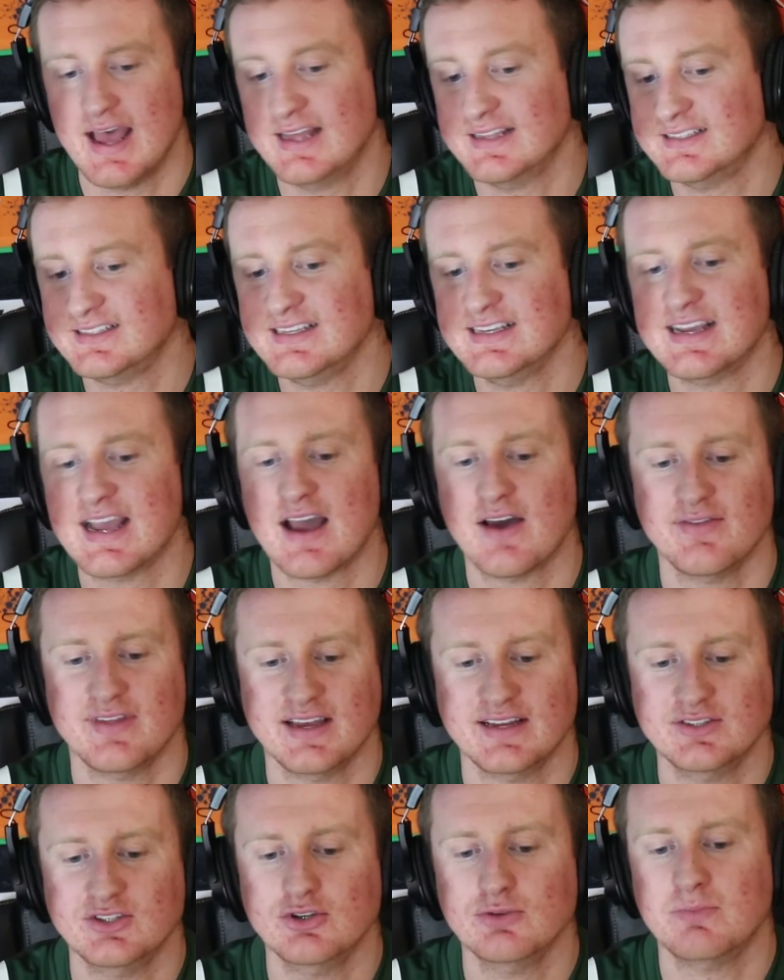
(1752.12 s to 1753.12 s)
And seeing how
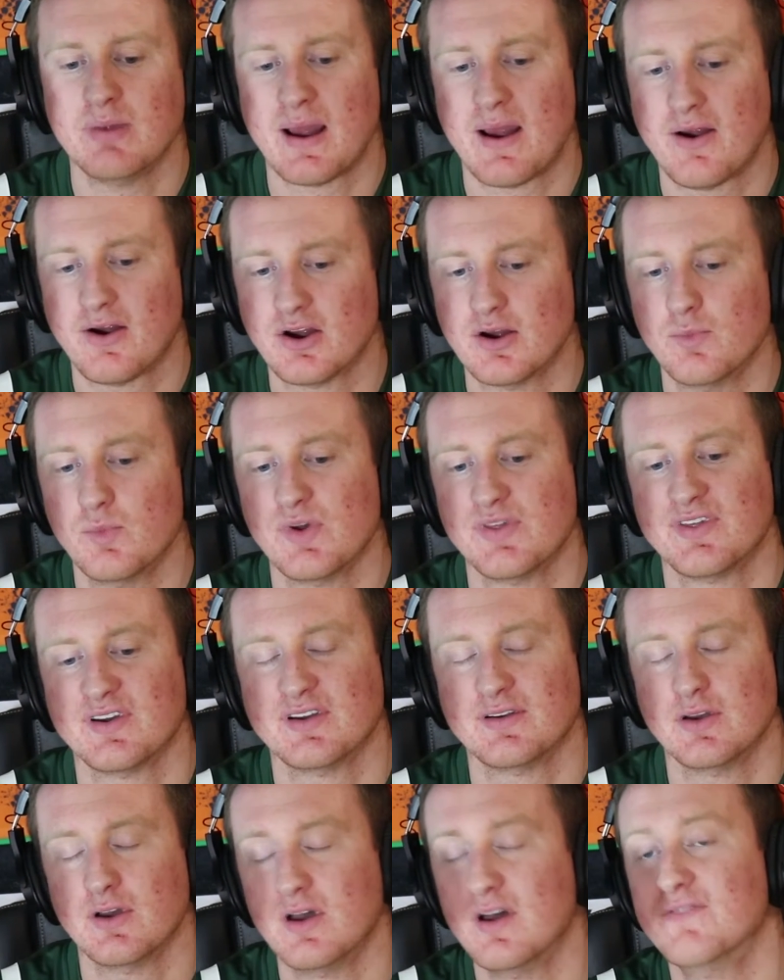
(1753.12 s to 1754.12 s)
they do pairing him with
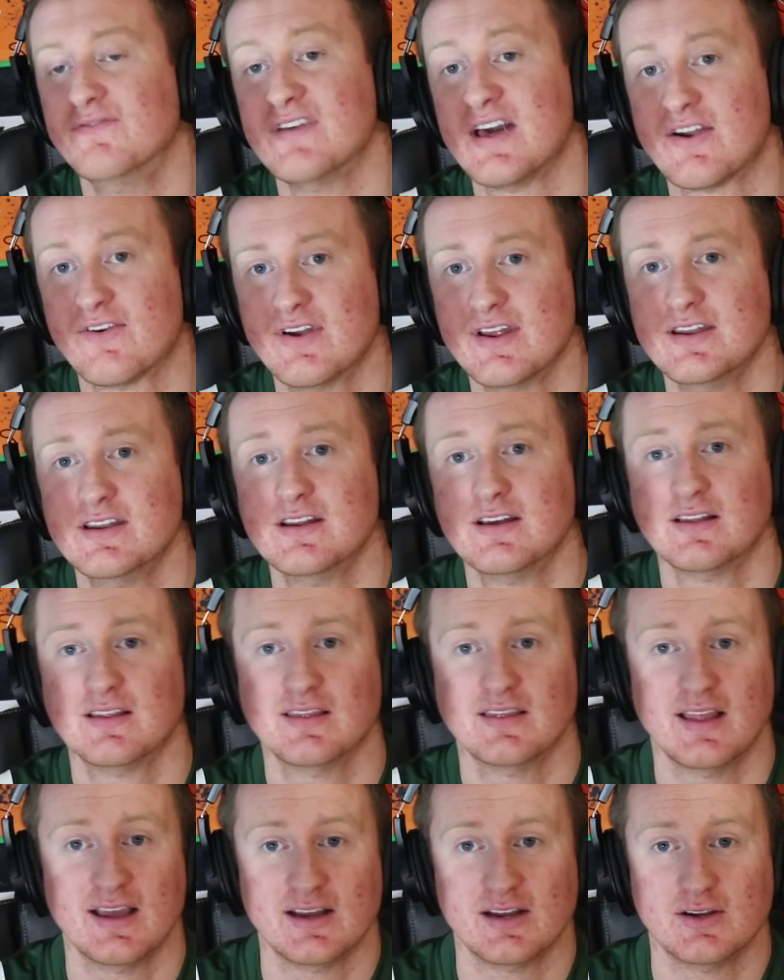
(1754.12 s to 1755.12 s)
a veteran
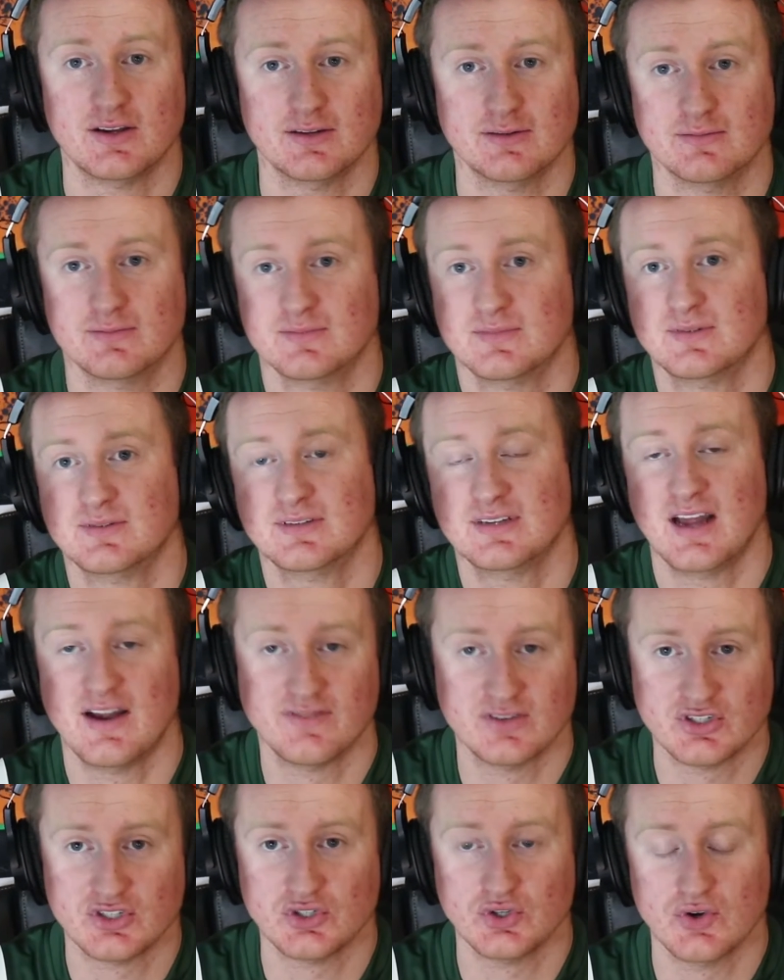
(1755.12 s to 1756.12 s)
like
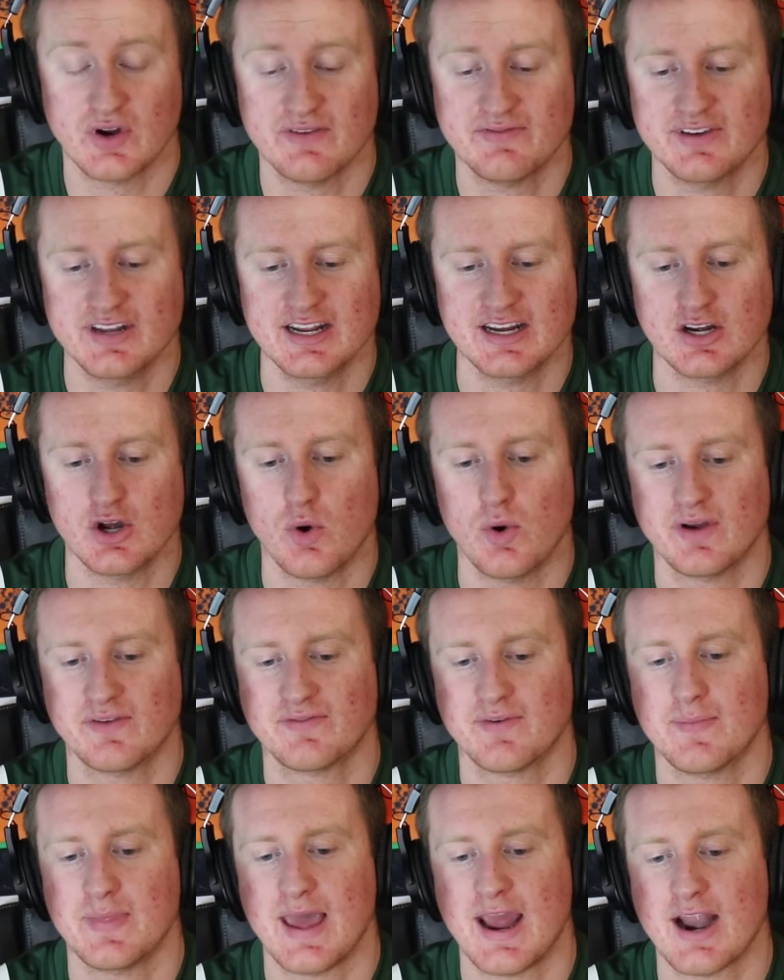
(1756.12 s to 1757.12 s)
Everson Griffin and going
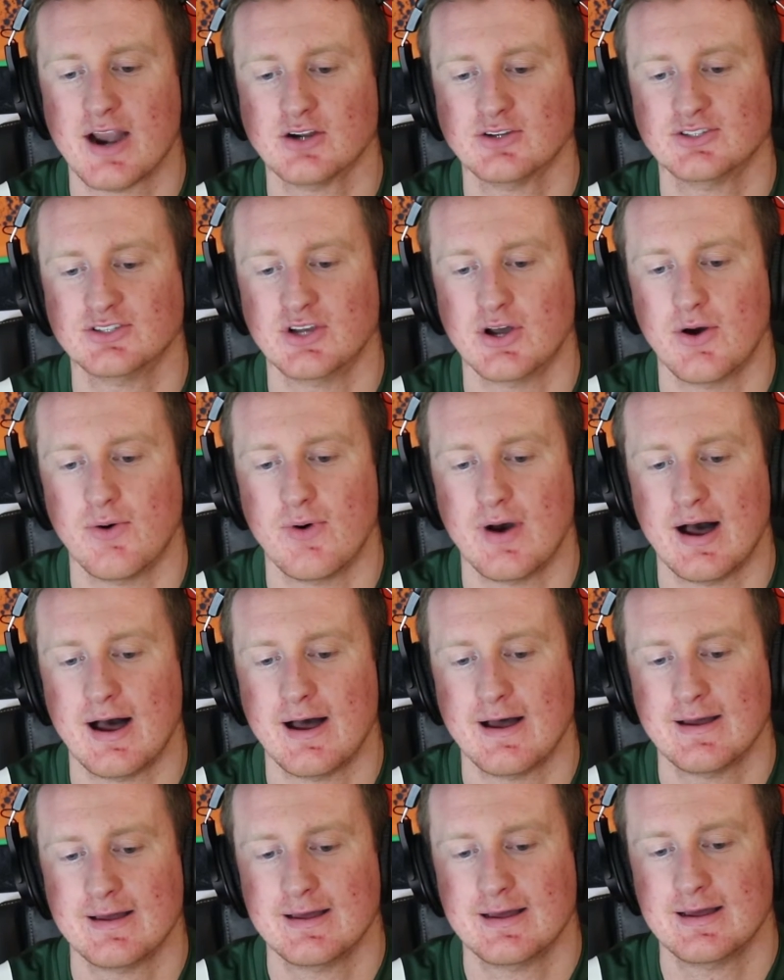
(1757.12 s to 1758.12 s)
from there.
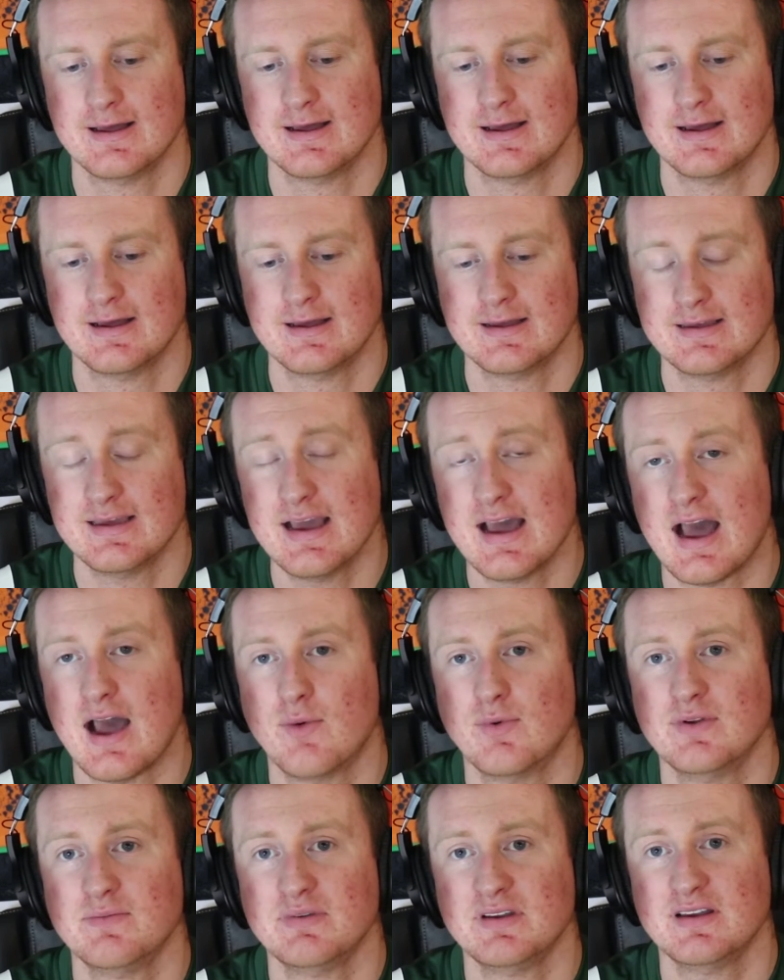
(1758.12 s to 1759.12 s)
So, yeah,
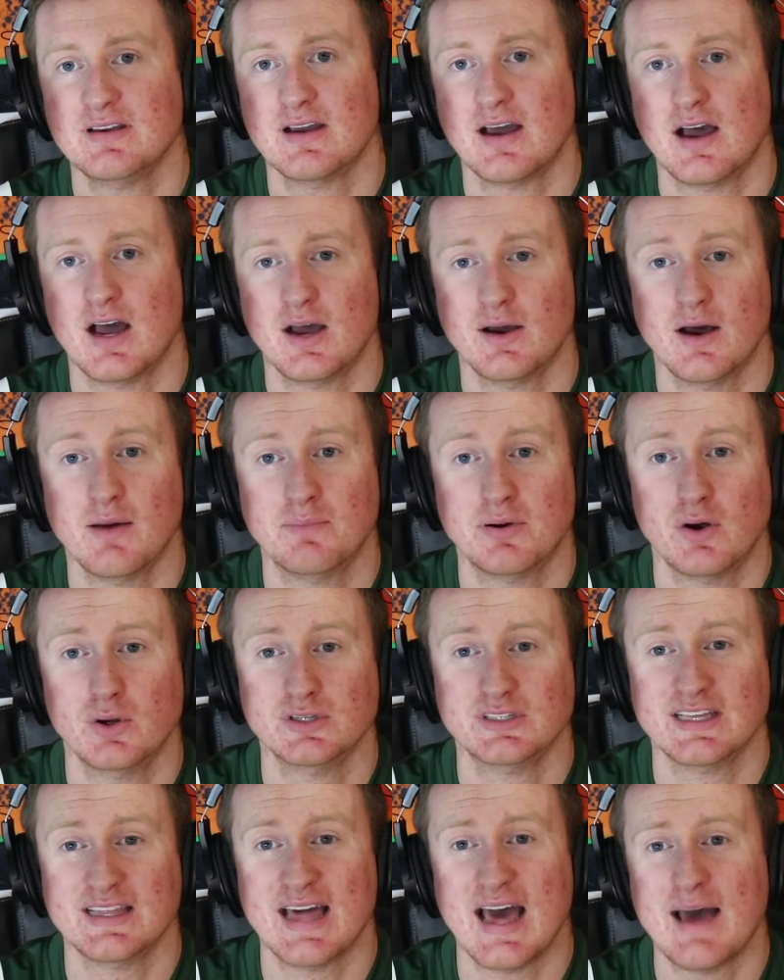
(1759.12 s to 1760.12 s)
I wouldn't be
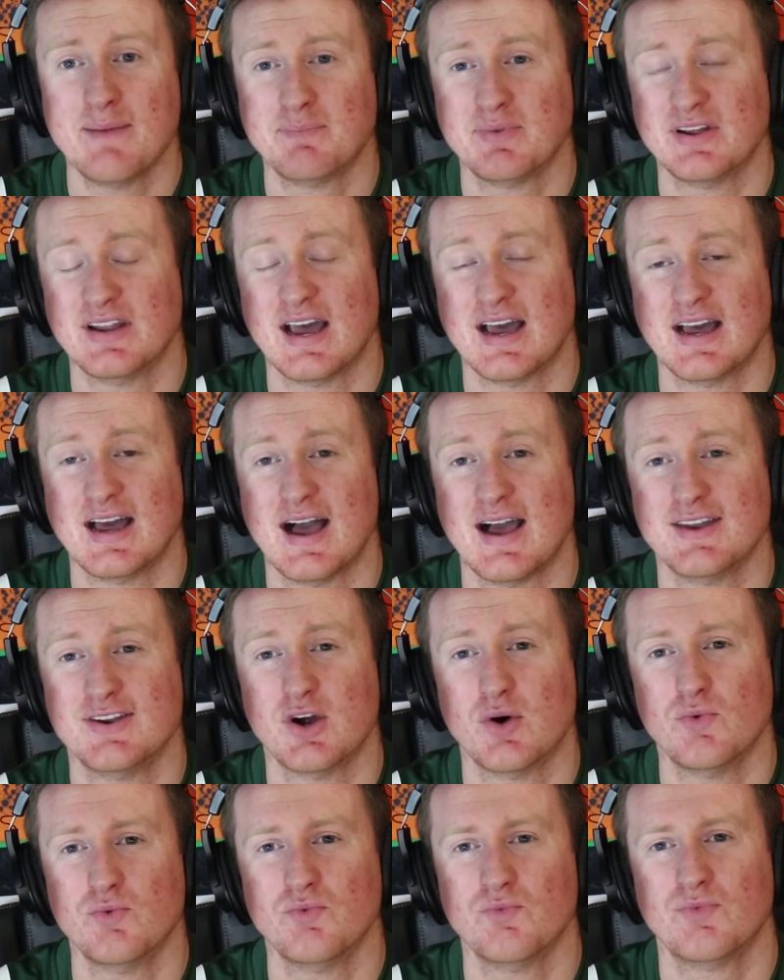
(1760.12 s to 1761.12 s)
opposed to that, but I
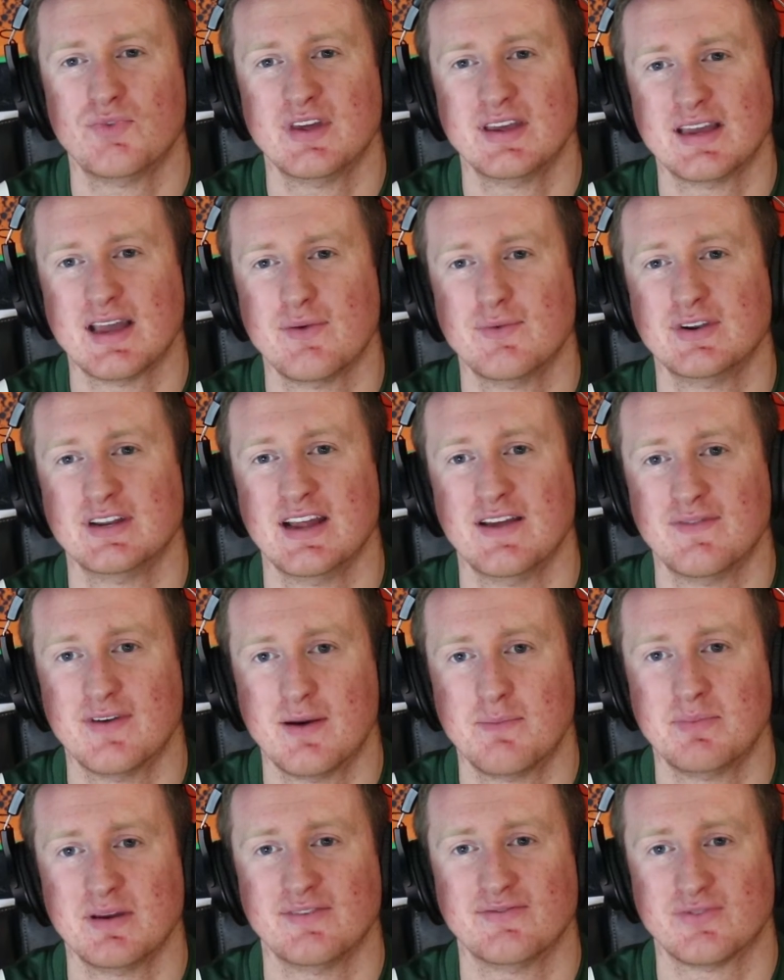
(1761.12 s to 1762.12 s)
don't think I would give
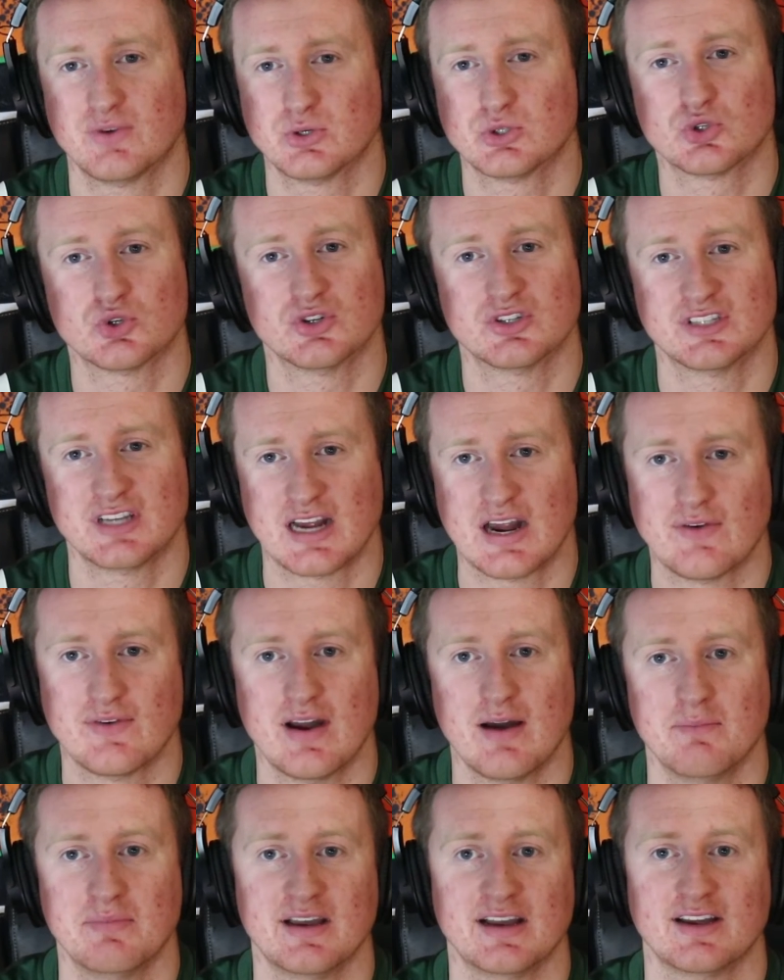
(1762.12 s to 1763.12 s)
up a first or a second
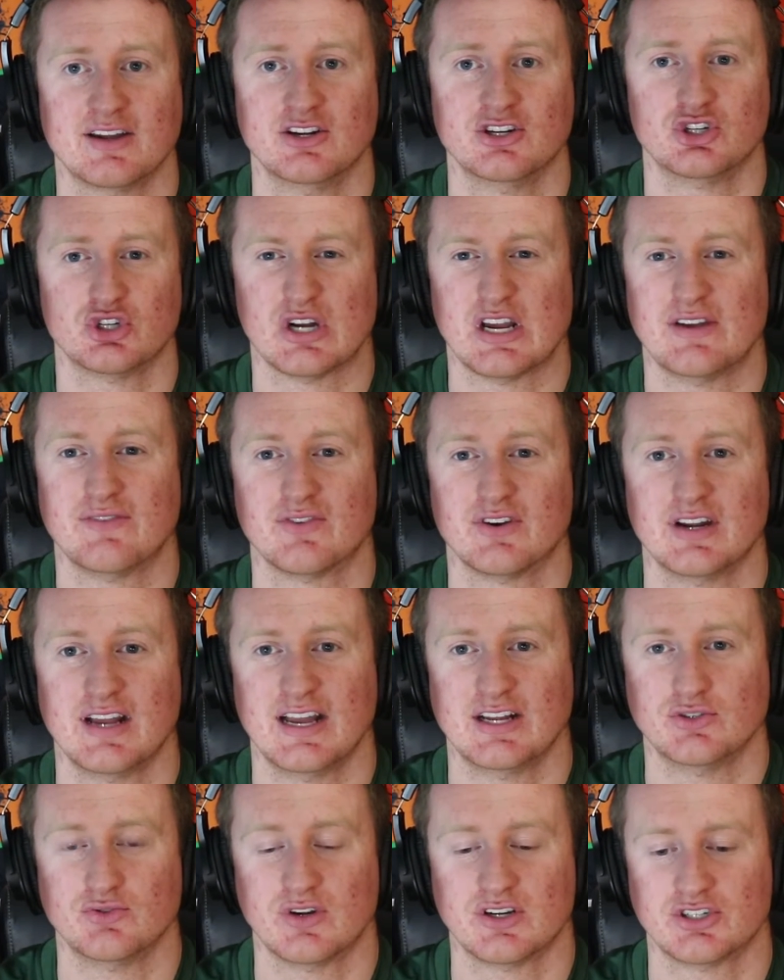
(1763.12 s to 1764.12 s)
round pick in a trade for an
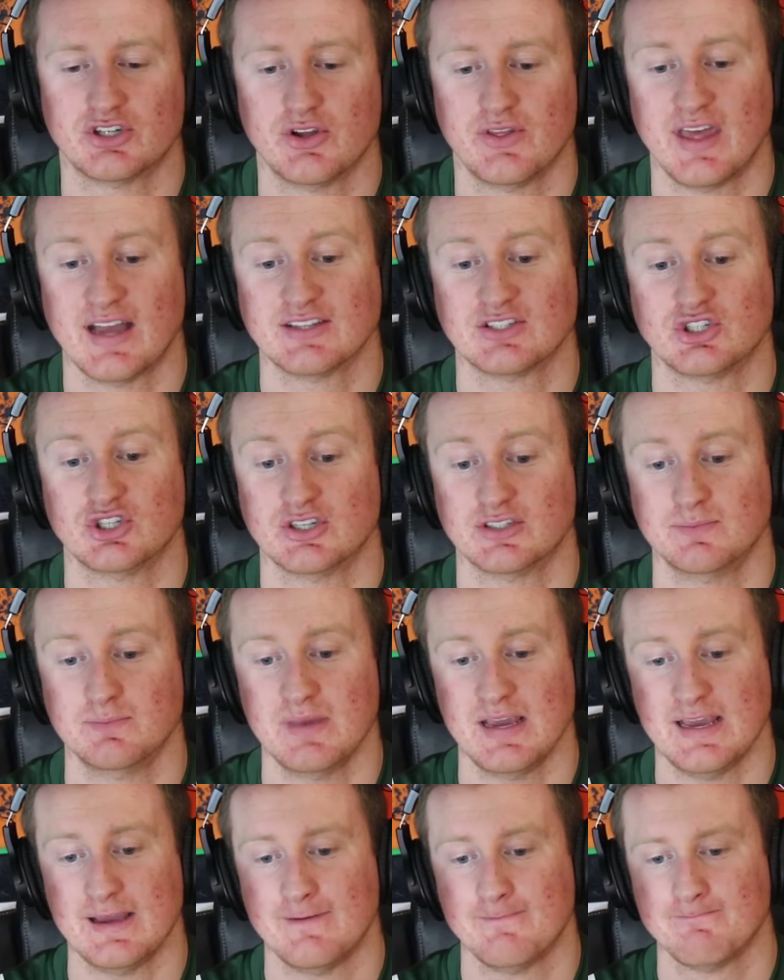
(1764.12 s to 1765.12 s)
edge rusher. That's just
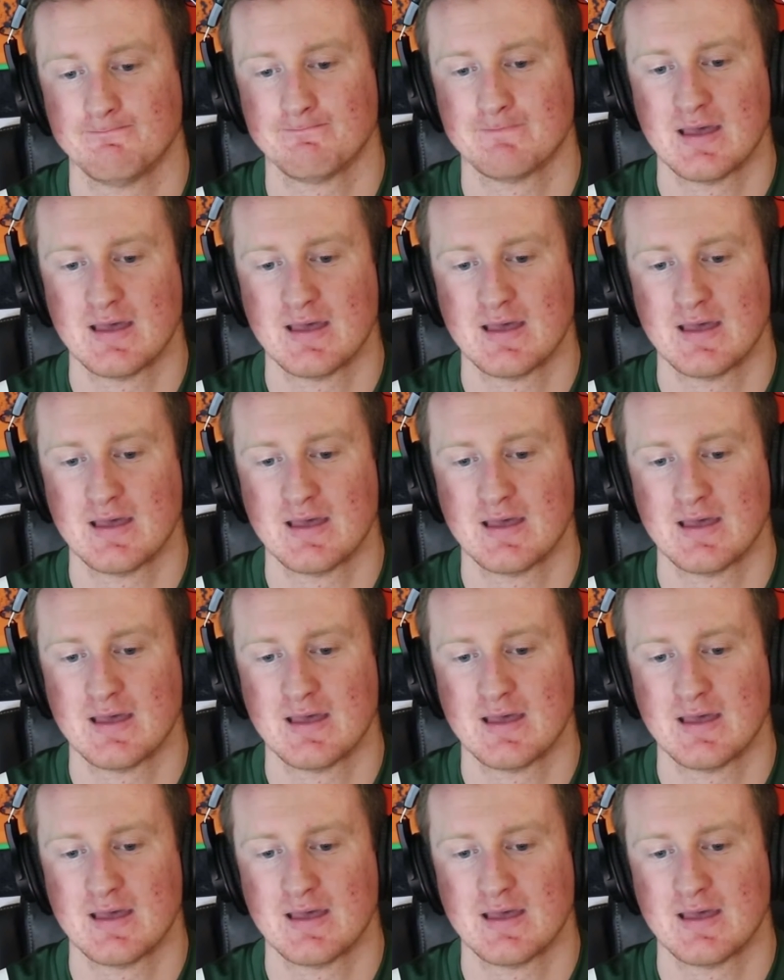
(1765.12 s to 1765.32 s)
me.